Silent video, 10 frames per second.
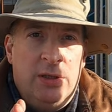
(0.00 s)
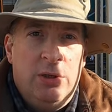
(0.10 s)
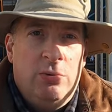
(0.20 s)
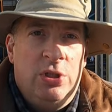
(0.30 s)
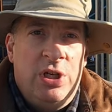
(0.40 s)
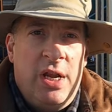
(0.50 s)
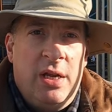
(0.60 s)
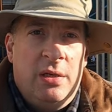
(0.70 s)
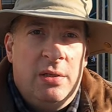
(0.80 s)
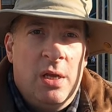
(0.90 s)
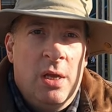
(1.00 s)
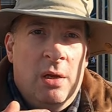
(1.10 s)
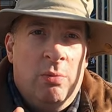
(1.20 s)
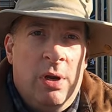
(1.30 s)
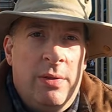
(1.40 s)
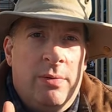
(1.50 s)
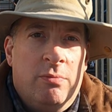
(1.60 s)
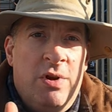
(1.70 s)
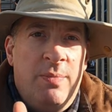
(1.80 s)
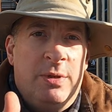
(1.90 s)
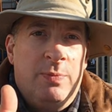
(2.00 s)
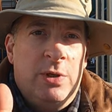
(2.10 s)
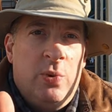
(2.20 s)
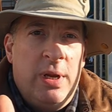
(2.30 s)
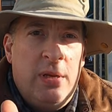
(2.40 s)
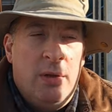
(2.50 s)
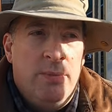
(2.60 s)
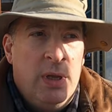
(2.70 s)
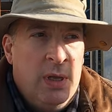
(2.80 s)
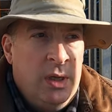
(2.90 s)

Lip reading: 2 sheets with ribs between them.